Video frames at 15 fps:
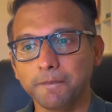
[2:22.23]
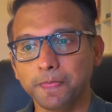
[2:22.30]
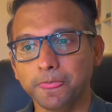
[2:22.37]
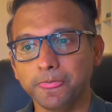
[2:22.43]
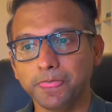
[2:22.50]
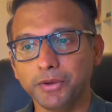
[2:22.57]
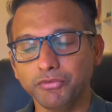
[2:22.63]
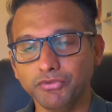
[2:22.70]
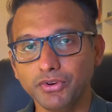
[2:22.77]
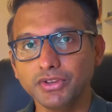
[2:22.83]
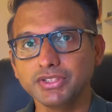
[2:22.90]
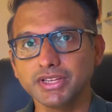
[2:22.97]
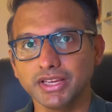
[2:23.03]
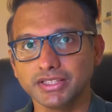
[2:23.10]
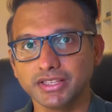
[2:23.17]
the first
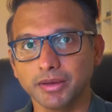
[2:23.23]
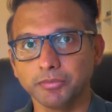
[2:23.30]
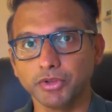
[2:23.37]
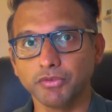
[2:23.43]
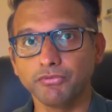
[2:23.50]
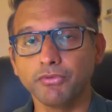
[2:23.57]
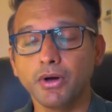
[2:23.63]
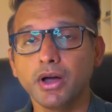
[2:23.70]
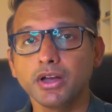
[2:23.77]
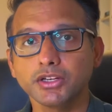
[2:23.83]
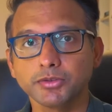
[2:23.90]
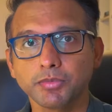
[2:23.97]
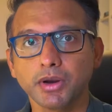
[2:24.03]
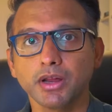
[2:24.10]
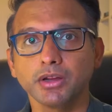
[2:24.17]
exam, the
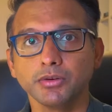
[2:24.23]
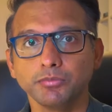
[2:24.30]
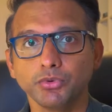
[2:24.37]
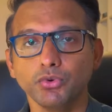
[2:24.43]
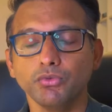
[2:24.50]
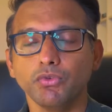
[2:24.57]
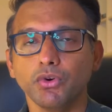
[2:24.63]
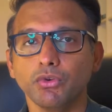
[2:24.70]
Fachsprachenprüfung,